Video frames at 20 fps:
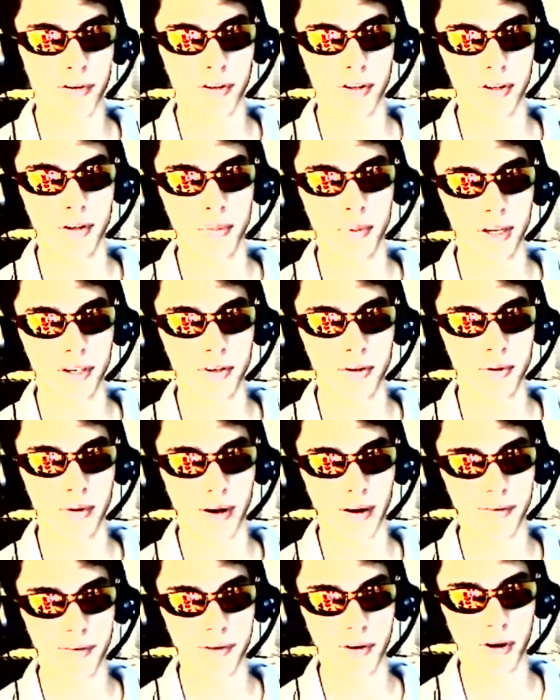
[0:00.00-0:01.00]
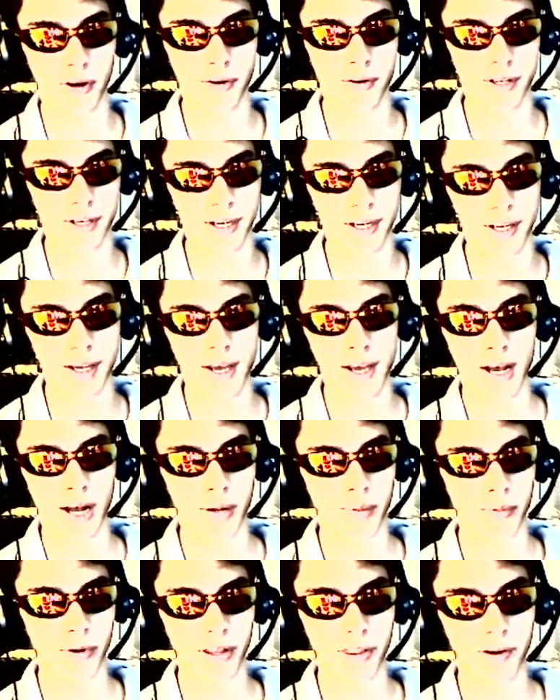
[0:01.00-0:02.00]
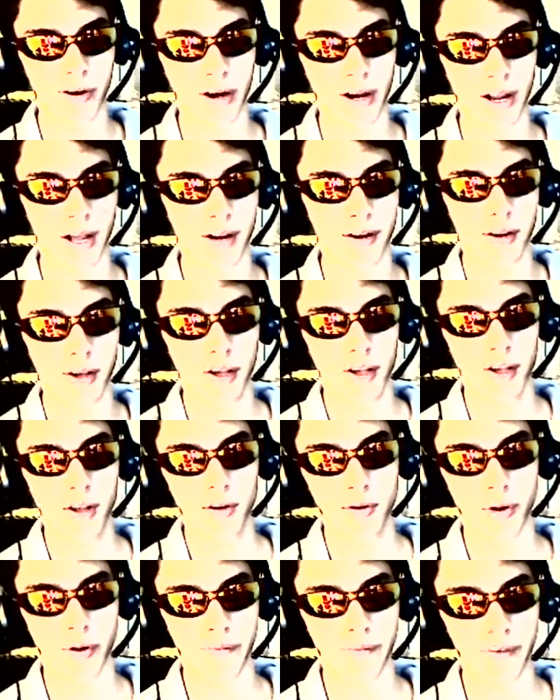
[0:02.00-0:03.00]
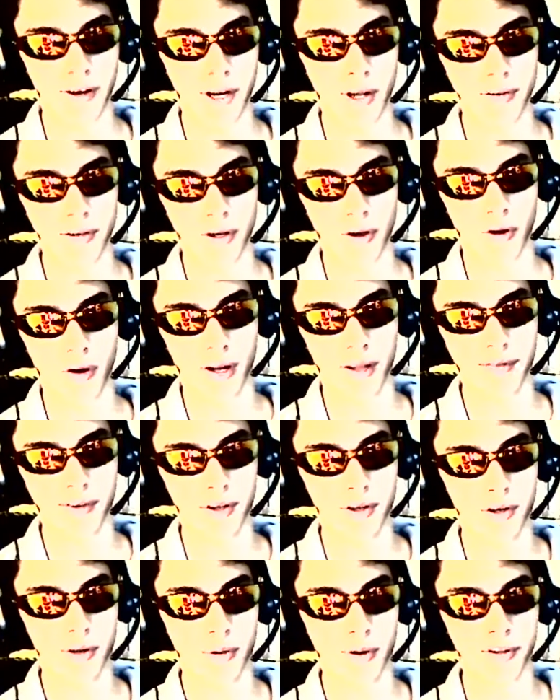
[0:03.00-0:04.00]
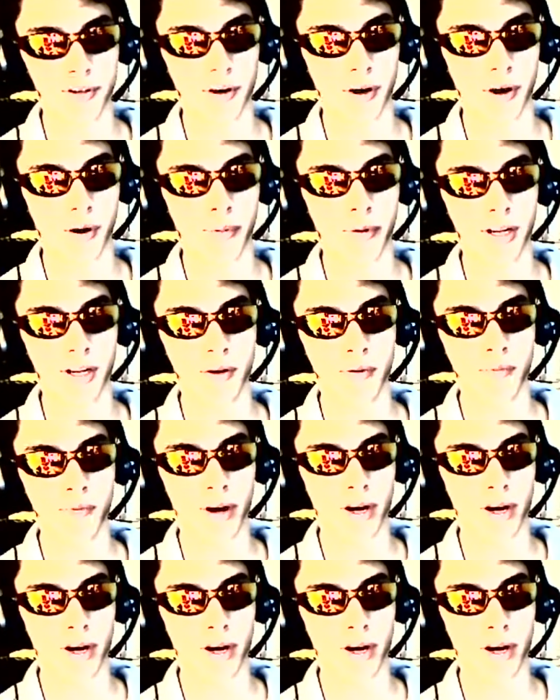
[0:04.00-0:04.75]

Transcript: So you play 2 hours of Call of Duty, and right there I got 12 videos, and all I have to do is they're already